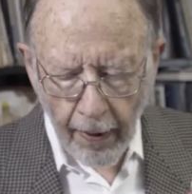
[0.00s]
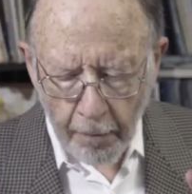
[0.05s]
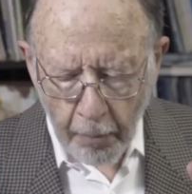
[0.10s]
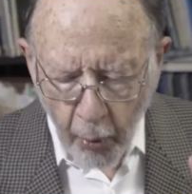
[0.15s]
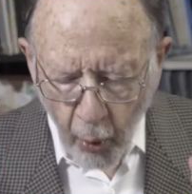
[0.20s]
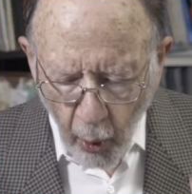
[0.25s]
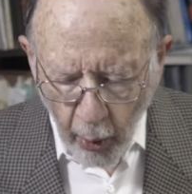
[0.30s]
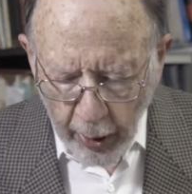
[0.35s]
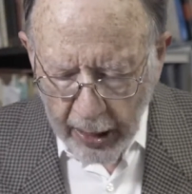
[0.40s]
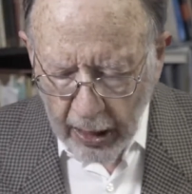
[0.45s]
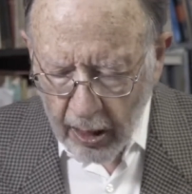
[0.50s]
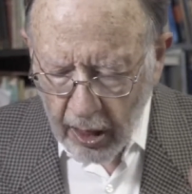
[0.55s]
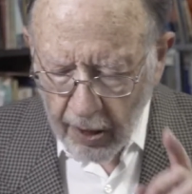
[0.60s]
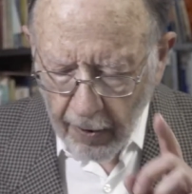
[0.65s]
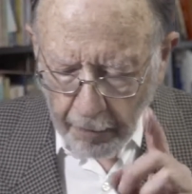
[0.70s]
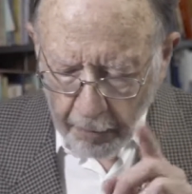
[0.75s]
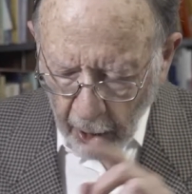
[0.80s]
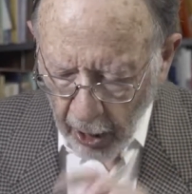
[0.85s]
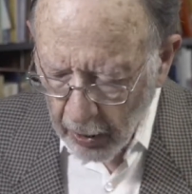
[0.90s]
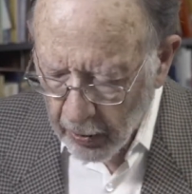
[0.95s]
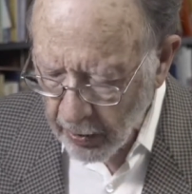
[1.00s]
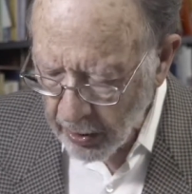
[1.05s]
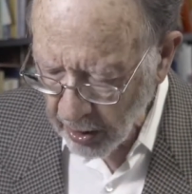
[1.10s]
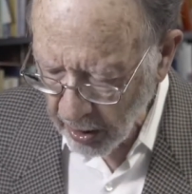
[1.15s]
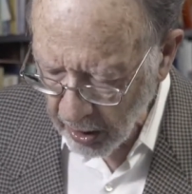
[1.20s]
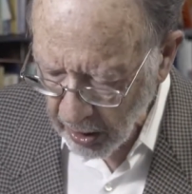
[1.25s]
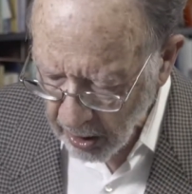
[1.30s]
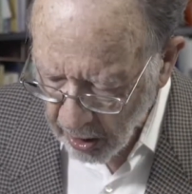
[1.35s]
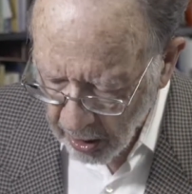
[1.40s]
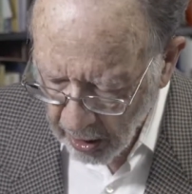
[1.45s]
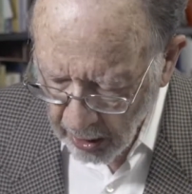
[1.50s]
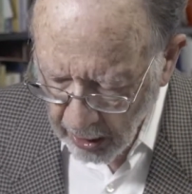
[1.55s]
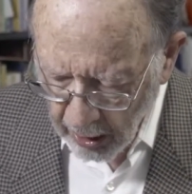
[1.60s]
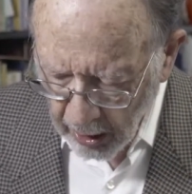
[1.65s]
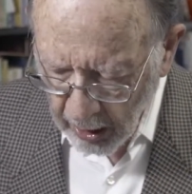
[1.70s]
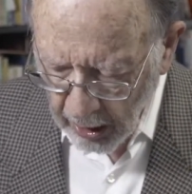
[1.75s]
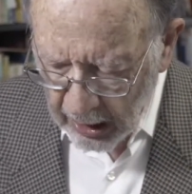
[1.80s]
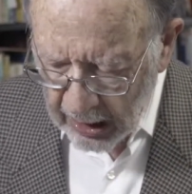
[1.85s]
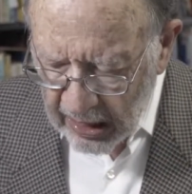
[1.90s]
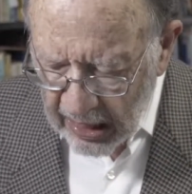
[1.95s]
presupposes
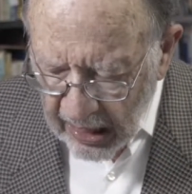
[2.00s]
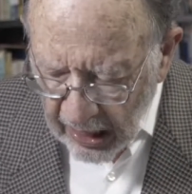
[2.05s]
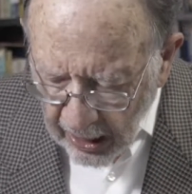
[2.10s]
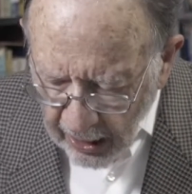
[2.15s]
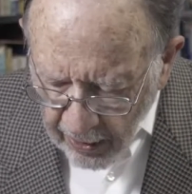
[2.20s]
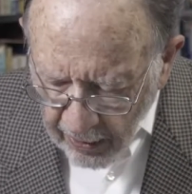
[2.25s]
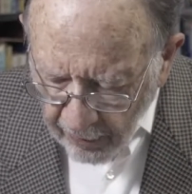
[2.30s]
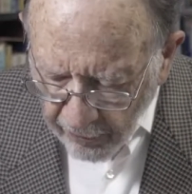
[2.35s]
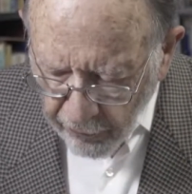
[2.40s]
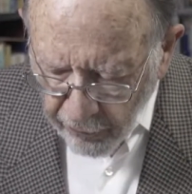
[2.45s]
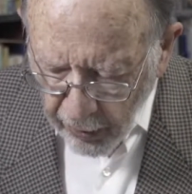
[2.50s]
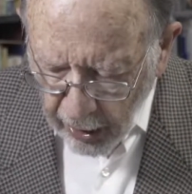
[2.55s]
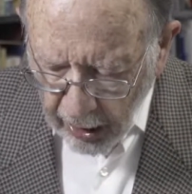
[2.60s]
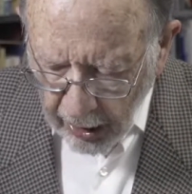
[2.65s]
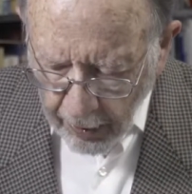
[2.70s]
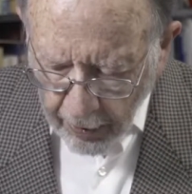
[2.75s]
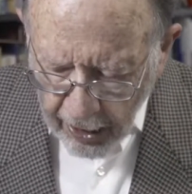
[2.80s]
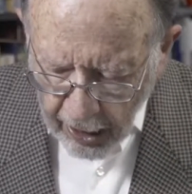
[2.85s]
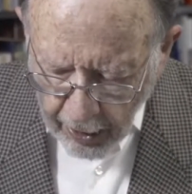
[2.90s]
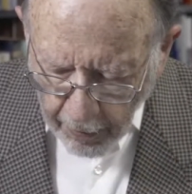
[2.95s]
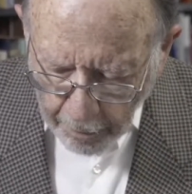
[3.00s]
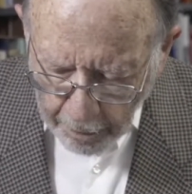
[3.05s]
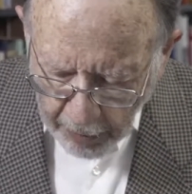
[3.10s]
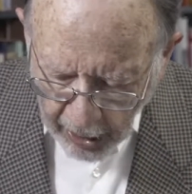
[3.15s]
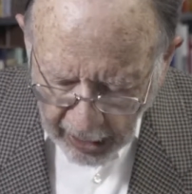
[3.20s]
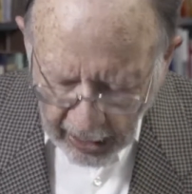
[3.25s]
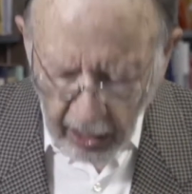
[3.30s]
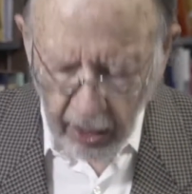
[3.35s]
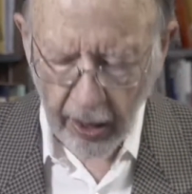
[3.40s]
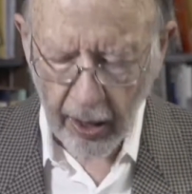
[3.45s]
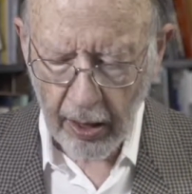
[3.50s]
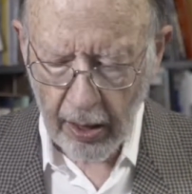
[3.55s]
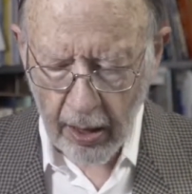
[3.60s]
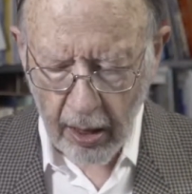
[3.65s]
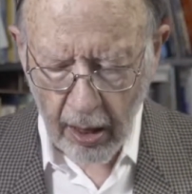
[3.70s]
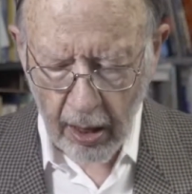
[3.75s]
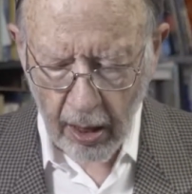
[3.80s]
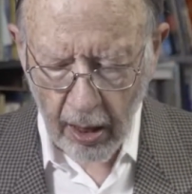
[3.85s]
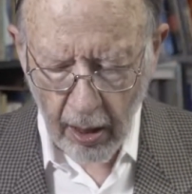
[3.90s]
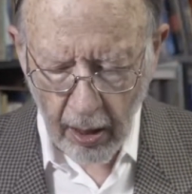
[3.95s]
its
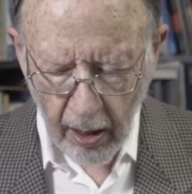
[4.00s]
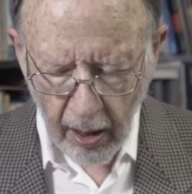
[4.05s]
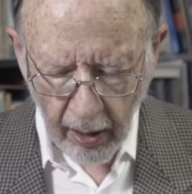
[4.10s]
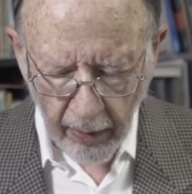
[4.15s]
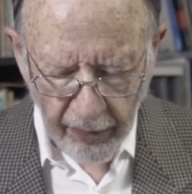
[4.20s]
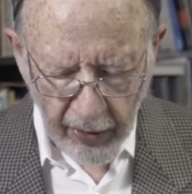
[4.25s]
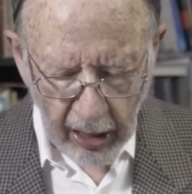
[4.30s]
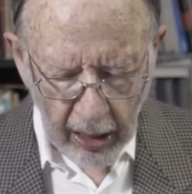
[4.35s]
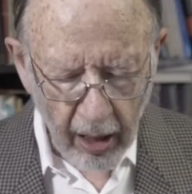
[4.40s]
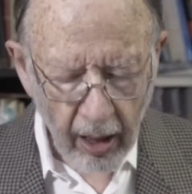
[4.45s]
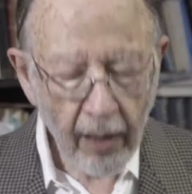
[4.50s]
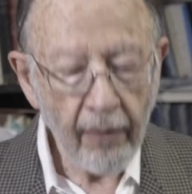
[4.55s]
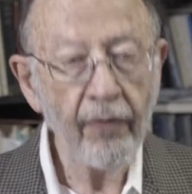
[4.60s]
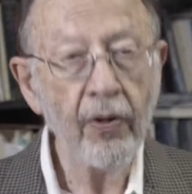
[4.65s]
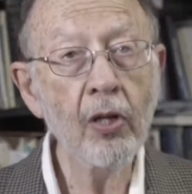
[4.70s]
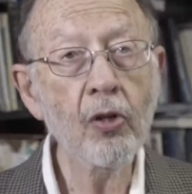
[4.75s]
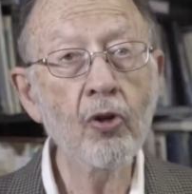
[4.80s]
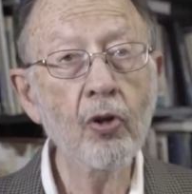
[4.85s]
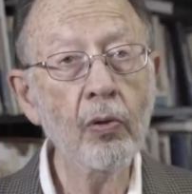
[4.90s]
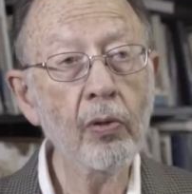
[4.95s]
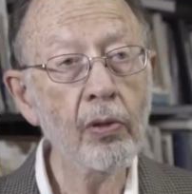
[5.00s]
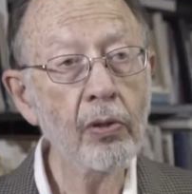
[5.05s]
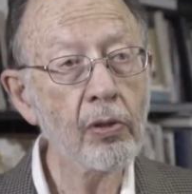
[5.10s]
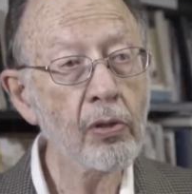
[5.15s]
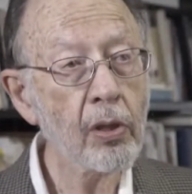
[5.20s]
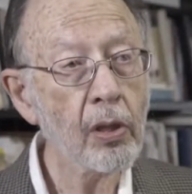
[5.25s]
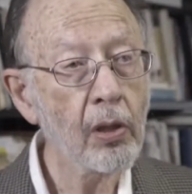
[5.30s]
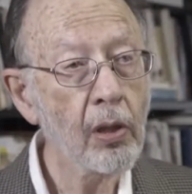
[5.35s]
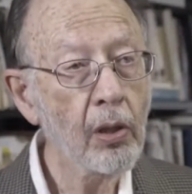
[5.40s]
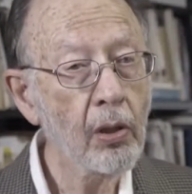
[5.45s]
independence of the individuals